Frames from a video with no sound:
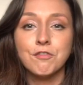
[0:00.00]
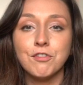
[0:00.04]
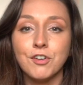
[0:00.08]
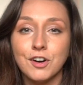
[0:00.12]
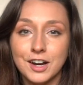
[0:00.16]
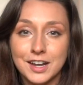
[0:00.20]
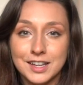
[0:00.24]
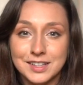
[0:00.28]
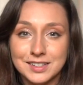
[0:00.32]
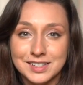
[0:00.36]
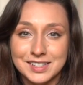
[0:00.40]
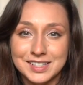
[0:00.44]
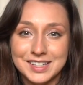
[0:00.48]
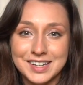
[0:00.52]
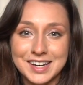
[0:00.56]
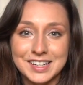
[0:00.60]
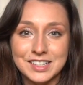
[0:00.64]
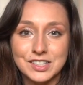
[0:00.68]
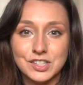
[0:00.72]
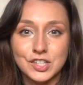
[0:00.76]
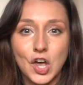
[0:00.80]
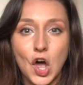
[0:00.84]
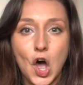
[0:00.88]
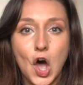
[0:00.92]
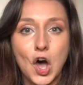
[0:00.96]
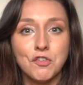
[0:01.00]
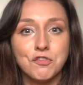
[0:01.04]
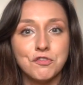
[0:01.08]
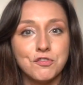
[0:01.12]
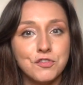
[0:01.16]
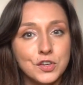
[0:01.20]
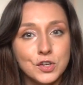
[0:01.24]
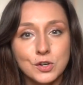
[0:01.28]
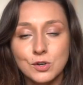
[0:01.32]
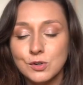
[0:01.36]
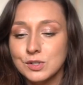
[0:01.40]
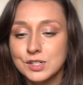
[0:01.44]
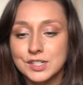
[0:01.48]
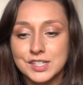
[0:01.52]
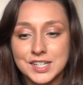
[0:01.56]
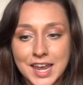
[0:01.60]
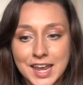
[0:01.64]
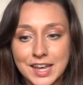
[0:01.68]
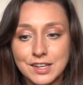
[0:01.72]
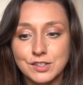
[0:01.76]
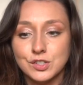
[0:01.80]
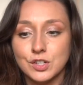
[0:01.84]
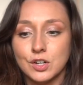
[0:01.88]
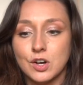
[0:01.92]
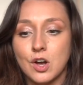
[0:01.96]
For instance, a few
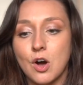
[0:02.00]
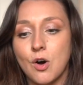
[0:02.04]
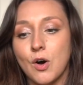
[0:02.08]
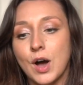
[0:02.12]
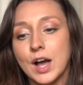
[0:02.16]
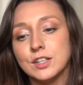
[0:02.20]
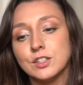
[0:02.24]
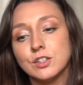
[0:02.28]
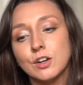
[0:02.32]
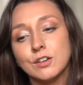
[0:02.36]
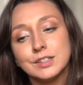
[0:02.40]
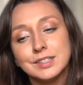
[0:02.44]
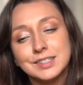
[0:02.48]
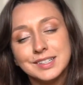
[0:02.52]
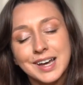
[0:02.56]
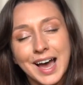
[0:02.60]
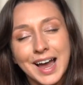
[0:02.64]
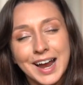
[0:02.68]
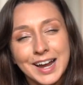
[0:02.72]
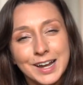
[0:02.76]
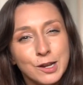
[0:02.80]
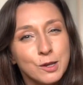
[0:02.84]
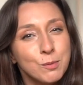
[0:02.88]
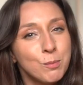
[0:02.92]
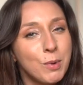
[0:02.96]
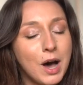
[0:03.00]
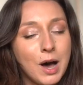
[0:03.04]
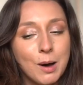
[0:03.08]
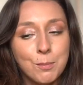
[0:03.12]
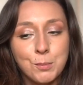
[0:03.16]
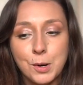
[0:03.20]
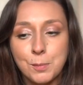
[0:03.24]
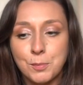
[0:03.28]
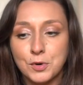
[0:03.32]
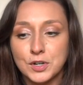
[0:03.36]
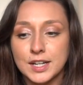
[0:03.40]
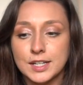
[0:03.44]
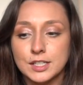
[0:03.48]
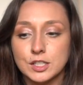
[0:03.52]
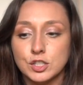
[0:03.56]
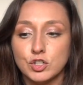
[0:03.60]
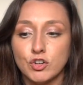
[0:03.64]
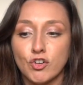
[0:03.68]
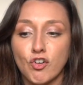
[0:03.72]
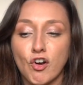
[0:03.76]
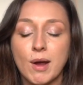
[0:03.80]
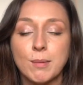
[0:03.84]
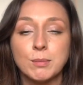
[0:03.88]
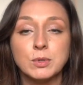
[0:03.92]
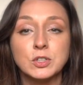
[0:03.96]
days ago, I saw a tiny pop up on
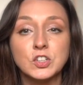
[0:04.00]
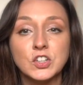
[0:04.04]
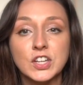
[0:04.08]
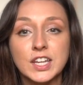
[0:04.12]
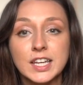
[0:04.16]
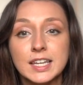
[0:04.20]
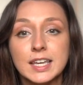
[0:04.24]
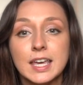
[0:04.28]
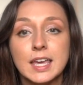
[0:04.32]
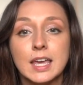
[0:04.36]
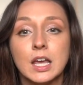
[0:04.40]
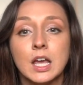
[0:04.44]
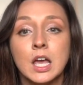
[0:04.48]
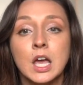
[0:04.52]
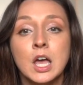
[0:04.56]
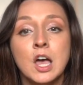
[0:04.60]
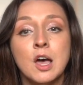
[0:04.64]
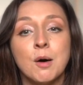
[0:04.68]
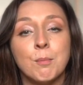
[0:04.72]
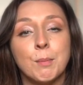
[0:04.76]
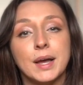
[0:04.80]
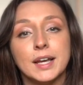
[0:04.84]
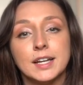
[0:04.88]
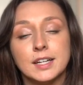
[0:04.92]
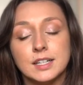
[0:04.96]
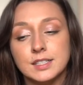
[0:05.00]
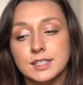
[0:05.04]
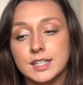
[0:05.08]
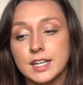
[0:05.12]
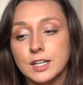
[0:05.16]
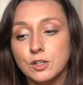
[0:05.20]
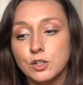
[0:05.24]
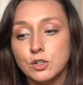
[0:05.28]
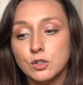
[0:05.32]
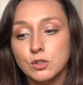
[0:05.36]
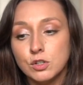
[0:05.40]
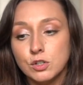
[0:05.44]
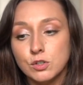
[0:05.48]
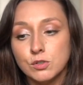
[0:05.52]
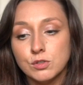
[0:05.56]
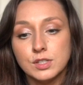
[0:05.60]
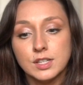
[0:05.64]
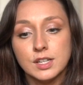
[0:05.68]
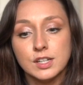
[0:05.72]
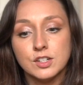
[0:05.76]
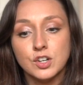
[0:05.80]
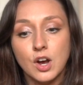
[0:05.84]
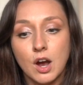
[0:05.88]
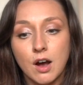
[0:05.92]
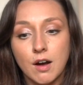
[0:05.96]
Instagram linking my continued
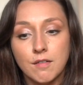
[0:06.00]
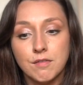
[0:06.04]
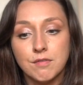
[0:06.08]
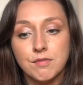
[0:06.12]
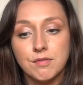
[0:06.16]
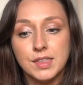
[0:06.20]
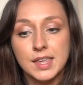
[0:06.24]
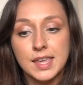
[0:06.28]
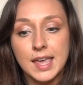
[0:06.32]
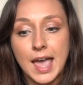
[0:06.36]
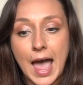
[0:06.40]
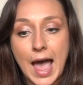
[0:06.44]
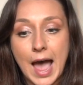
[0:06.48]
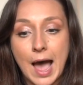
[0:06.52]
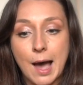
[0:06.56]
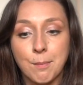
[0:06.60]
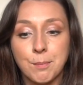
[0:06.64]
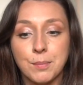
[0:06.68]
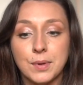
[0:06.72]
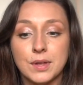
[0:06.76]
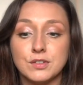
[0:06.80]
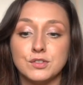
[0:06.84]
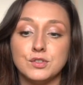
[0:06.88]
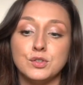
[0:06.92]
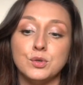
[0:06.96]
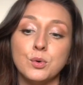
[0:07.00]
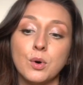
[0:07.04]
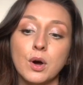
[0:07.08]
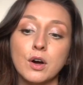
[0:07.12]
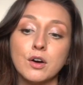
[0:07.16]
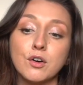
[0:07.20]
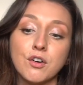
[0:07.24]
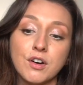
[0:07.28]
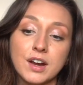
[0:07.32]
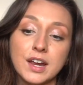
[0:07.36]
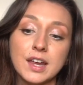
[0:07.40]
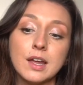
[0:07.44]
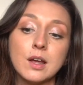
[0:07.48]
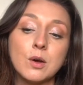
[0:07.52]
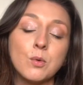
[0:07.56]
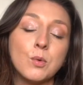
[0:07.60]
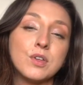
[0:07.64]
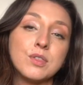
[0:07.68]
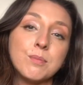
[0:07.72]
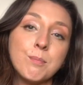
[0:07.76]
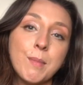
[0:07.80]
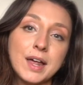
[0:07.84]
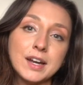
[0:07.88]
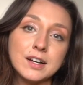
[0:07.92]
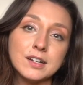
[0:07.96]
usage of the app to agreeing
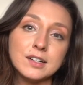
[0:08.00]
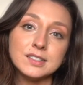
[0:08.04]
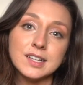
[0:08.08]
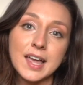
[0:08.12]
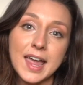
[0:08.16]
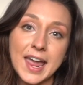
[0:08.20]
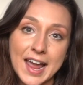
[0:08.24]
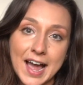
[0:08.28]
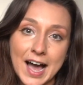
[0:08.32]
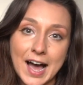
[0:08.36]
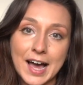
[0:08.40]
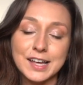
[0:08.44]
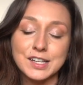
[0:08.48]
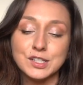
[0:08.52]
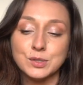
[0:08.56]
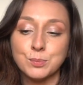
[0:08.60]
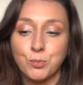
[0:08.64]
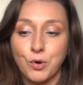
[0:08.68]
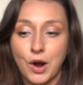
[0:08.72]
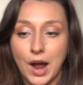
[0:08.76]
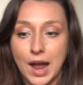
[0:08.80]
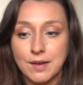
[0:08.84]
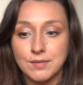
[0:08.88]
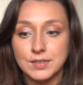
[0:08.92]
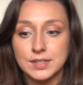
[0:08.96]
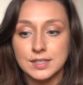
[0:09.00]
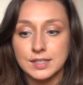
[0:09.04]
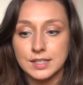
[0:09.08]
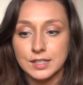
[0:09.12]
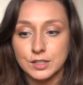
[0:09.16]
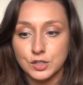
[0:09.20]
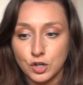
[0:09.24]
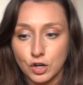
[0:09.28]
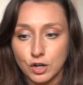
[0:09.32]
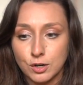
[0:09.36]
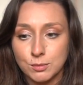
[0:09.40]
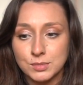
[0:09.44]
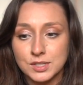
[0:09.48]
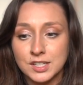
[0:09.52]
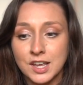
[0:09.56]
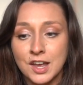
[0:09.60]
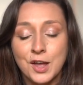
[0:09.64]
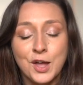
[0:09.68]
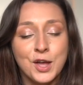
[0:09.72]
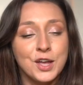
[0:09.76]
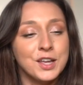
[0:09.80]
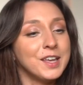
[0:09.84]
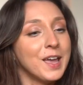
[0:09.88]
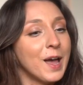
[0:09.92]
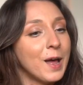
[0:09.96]
with Meta AI's privacy terms,
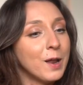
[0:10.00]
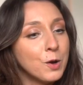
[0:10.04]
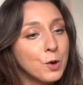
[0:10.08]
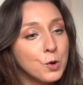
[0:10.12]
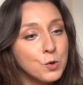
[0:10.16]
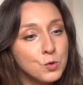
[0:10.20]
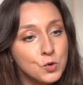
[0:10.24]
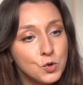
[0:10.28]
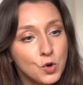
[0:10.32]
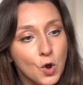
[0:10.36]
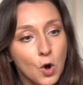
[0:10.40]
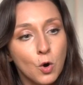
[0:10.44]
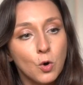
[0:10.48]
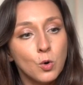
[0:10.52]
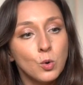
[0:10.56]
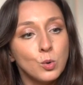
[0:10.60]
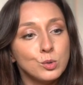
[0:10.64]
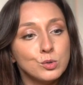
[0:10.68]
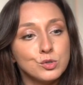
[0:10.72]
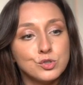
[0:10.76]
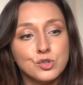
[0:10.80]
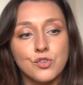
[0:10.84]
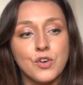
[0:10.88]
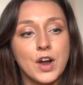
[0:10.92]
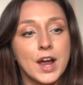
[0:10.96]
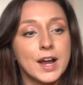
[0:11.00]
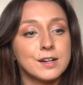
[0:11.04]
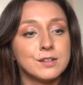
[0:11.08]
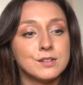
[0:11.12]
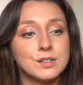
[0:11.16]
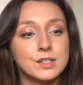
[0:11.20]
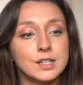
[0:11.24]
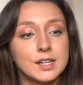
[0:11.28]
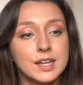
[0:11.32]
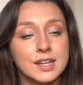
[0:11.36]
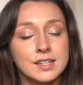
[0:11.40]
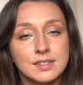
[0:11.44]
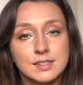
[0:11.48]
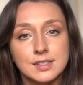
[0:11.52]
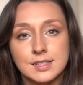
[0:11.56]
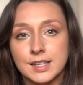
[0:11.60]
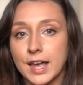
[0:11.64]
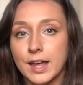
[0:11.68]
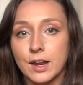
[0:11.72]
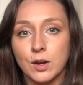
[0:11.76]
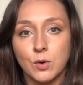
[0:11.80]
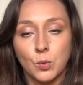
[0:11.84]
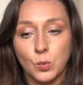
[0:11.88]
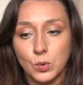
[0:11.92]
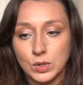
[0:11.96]
yet no direct
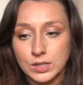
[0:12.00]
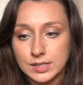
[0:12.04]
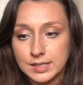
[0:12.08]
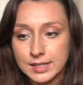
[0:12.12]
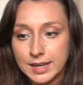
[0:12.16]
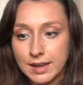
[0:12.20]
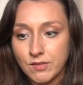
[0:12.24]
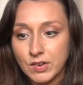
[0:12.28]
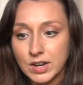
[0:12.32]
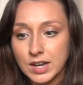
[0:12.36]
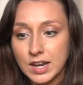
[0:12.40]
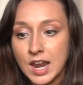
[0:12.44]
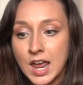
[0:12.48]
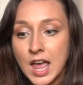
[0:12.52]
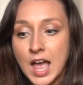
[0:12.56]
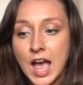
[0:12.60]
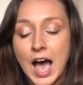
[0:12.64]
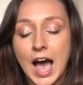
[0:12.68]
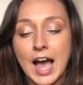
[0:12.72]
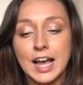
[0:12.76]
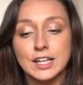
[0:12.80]
consent was given.